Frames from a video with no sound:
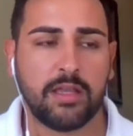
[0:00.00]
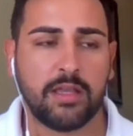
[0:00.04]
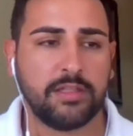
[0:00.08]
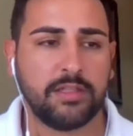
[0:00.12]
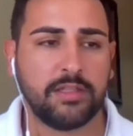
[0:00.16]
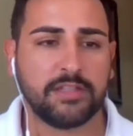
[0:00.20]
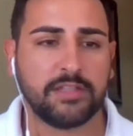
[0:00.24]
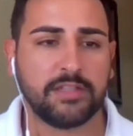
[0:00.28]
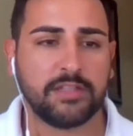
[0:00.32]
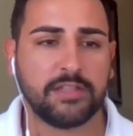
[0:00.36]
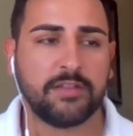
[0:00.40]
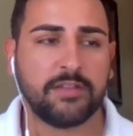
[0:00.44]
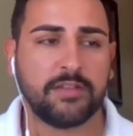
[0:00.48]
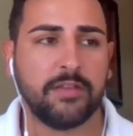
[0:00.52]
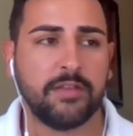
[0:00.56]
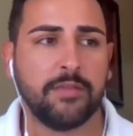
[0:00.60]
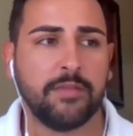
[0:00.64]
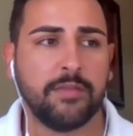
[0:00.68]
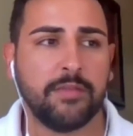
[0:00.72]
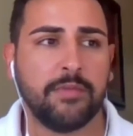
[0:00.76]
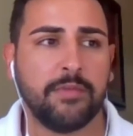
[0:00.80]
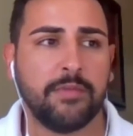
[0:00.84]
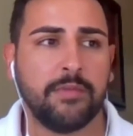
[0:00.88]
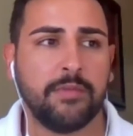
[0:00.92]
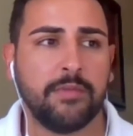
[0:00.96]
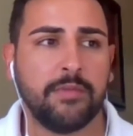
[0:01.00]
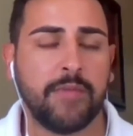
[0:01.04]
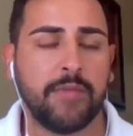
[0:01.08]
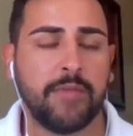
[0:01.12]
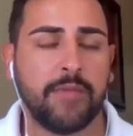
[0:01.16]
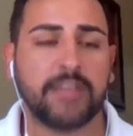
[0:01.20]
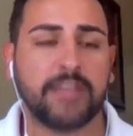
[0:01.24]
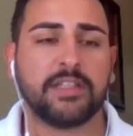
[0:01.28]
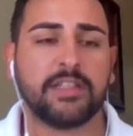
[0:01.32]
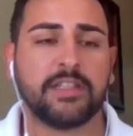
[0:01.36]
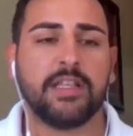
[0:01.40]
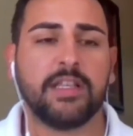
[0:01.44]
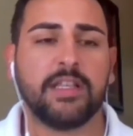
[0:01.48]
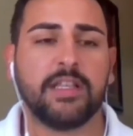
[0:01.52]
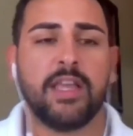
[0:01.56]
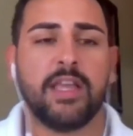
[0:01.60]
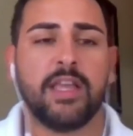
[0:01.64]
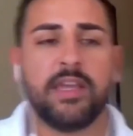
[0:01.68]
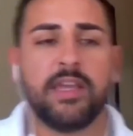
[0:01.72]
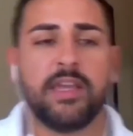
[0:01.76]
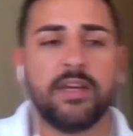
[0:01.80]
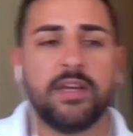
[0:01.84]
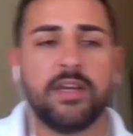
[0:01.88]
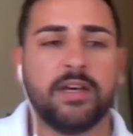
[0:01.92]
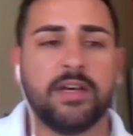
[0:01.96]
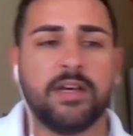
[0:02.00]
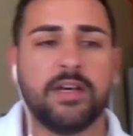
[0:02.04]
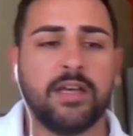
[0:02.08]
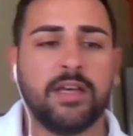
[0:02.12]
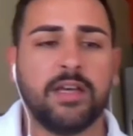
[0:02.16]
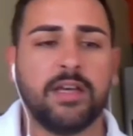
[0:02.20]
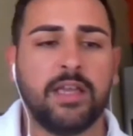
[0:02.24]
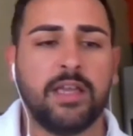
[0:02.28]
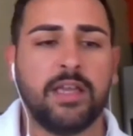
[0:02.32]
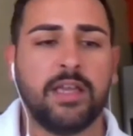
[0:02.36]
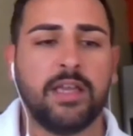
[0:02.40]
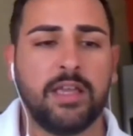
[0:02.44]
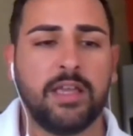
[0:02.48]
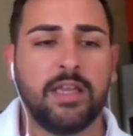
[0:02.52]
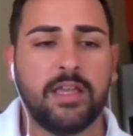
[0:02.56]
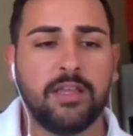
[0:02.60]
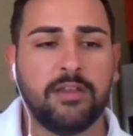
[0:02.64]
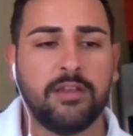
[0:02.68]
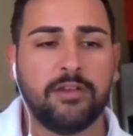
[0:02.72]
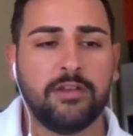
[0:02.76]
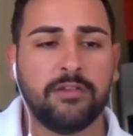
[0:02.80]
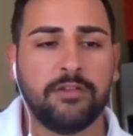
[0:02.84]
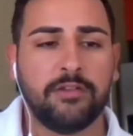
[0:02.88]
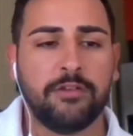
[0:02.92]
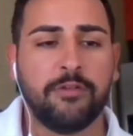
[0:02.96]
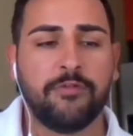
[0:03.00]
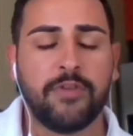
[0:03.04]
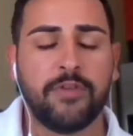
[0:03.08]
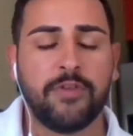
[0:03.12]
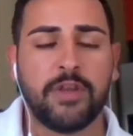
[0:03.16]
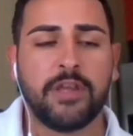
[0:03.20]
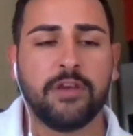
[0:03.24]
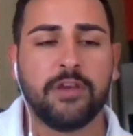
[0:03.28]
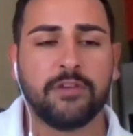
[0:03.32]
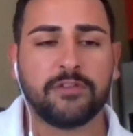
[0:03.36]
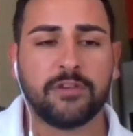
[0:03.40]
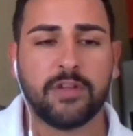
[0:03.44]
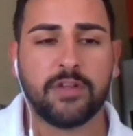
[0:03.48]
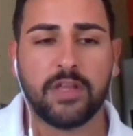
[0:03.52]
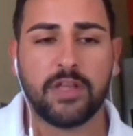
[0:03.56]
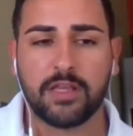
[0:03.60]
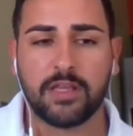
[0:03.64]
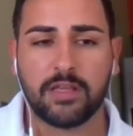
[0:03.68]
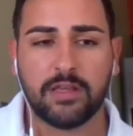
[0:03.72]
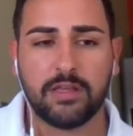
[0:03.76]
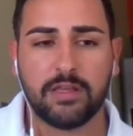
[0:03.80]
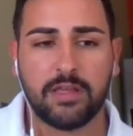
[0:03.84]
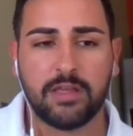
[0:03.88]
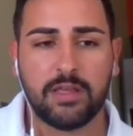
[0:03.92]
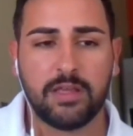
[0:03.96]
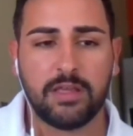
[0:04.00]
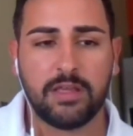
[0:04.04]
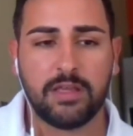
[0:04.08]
just basically like, your videos are like,